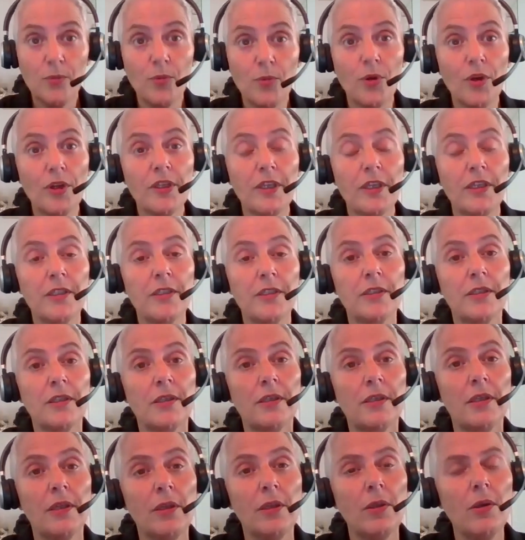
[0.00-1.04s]
working
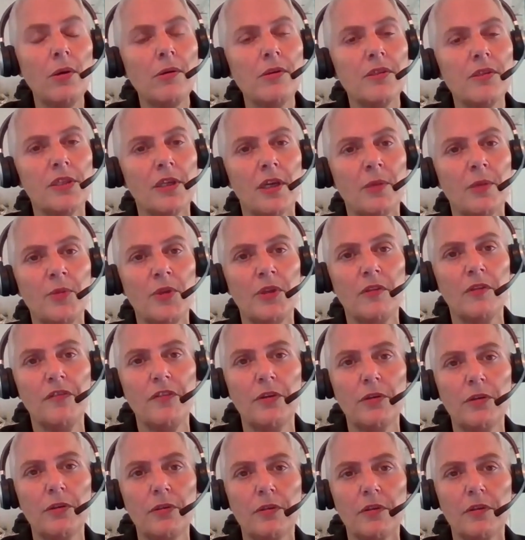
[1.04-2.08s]
a long time in the
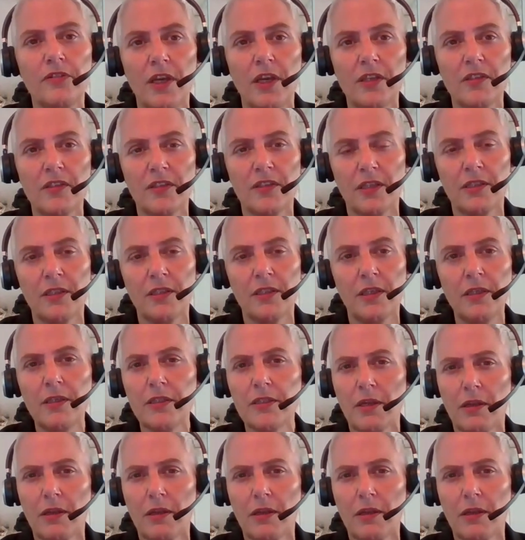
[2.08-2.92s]
field of data analytics.